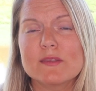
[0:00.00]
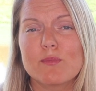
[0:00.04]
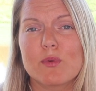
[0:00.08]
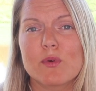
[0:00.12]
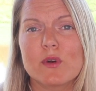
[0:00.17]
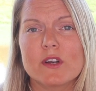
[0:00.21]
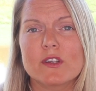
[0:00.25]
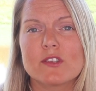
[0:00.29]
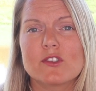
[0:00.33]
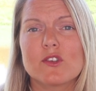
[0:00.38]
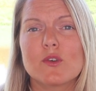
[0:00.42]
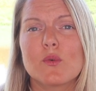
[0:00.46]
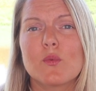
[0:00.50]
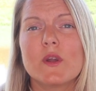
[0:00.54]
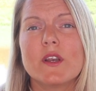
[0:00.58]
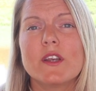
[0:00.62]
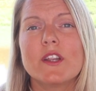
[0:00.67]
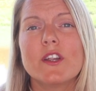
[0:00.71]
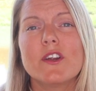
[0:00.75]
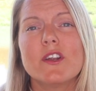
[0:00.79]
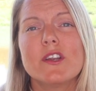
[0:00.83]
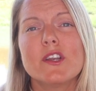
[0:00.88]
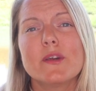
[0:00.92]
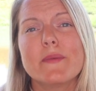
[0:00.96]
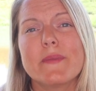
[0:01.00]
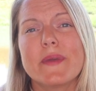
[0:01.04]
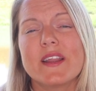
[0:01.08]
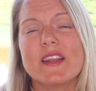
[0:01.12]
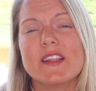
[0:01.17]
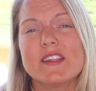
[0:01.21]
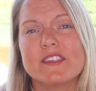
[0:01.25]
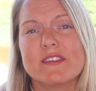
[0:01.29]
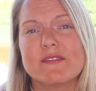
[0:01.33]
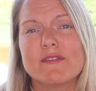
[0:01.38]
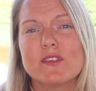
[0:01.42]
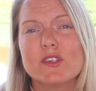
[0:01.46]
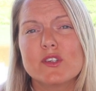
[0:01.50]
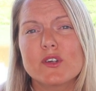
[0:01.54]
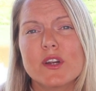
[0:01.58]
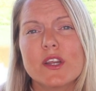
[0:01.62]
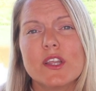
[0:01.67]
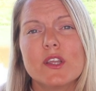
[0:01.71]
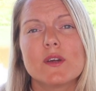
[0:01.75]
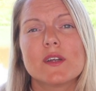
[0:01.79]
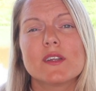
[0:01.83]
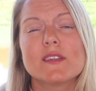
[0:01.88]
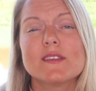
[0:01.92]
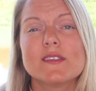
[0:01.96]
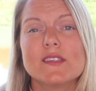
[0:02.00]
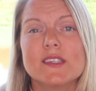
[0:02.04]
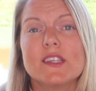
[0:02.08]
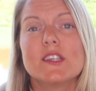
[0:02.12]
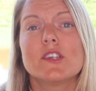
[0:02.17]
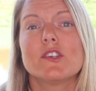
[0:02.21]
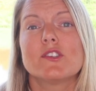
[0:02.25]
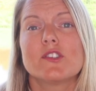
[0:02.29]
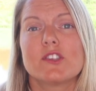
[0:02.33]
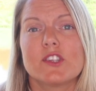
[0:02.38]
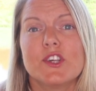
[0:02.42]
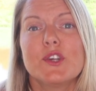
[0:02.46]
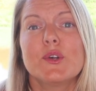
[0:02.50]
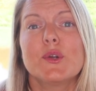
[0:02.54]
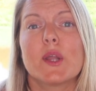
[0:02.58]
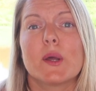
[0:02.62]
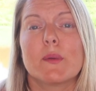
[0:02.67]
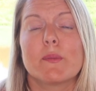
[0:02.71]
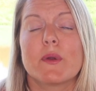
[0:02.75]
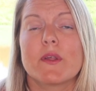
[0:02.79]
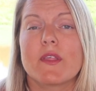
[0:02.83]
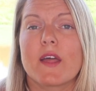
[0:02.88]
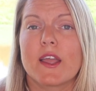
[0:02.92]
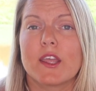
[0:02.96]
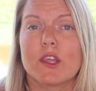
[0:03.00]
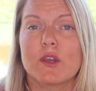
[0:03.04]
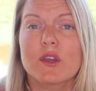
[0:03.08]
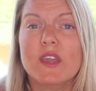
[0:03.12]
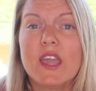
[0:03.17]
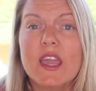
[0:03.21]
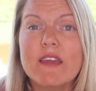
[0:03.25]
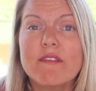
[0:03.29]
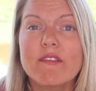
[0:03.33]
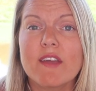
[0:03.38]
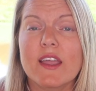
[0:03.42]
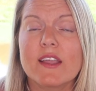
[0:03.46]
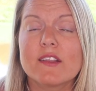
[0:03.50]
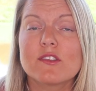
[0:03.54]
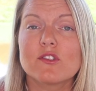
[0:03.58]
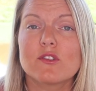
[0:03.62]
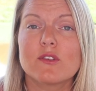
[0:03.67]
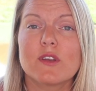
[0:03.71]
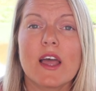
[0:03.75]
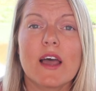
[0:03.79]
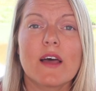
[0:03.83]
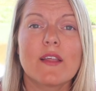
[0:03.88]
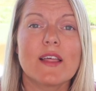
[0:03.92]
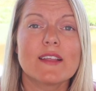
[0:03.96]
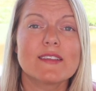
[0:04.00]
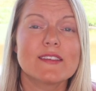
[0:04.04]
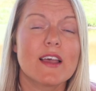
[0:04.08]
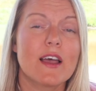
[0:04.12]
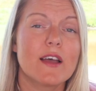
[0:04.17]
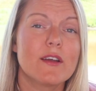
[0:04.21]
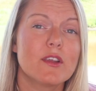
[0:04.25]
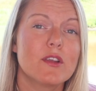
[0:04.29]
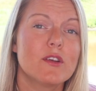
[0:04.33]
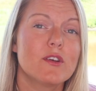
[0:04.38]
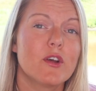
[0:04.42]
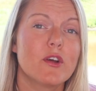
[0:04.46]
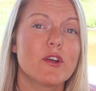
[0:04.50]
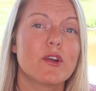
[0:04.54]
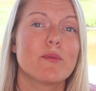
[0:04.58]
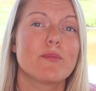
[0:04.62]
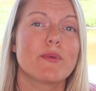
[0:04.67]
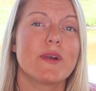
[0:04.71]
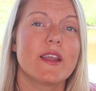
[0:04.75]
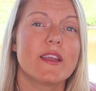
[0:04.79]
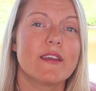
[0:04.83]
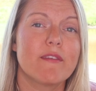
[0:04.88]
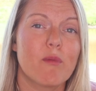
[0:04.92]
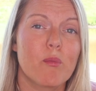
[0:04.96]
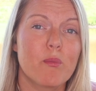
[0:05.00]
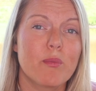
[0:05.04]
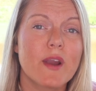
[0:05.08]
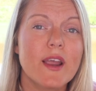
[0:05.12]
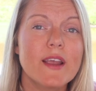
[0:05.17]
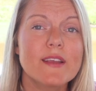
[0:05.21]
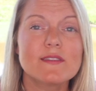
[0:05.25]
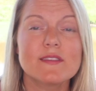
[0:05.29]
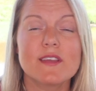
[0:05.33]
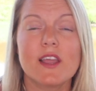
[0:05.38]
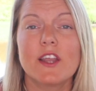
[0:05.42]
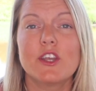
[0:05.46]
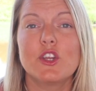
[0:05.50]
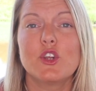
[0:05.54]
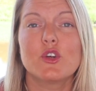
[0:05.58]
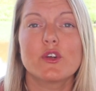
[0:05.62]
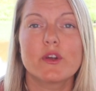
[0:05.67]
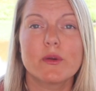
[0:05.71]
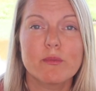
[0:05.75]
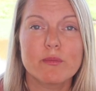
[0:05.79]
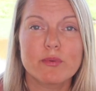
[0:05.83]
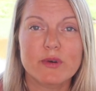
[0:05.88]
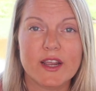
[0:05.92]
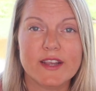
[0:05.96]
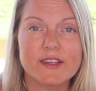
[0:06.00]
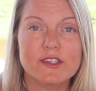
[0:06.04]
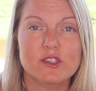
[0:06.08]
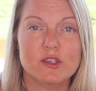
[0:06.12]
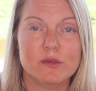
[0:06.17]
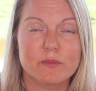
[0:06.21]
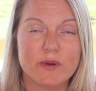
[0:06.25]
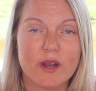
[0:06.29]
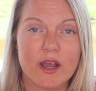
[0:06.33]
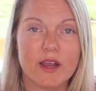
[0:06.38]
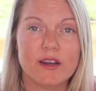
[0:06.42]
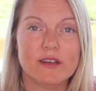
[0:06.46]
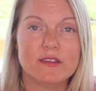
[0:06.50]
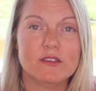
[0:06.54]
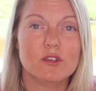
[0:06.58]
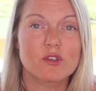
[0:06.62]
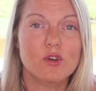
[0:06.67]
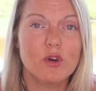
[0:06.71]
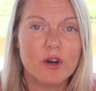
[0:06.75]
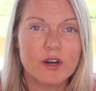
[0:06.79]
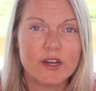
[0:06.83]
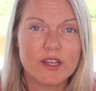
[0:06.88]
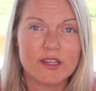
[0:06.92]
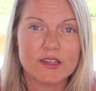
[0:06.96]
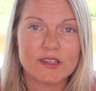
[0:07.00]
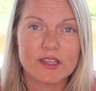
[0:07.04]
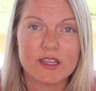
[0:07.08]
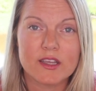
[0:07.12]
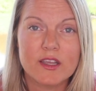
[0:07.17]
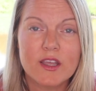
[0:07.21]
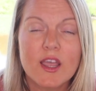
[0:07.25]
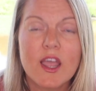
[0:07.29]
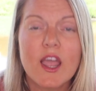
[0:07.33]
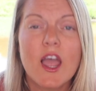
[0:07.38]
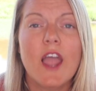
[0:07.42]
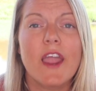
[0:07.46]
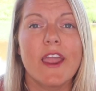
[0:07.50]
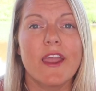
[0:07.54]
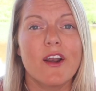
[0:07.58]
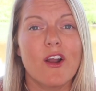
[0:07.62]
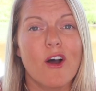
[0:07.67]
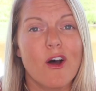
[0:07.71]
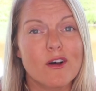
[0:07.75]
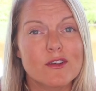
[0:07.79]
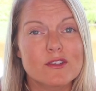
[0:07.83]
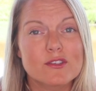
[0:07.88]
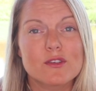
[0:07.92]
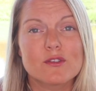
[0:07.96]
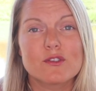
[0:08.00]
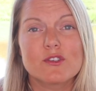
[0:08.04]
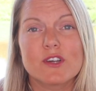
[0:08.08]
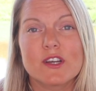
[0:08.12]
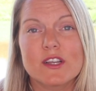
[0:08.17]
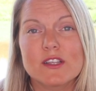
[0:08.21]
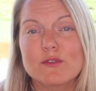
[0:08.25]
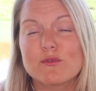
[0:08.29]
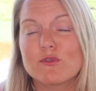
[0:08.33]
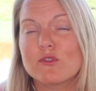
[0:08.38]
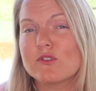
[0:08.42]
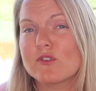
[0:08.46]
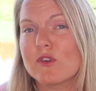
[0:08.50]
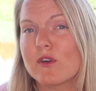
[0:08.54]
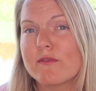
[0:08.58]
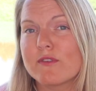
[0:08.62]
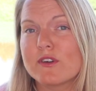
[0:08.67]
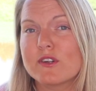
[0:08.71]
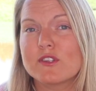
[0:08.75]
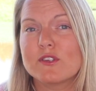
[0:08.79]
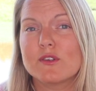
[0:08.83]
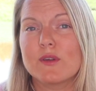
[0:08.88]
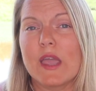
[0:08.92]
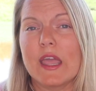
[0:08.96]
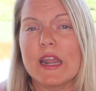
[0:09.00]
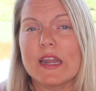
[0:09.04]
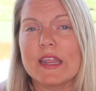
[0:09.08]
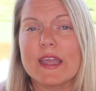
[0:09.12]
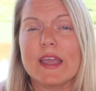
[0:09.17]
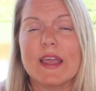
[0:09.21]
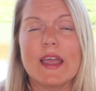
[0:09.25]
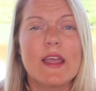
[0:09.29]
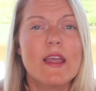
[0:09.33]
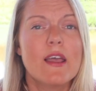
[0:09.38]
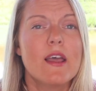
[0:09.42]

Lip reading: board. So when you're in your manage inventory, you can see your SKU number that you gave it. And so now that's how you know your break-even price, and you can price your products accordingly. It also transfers over to any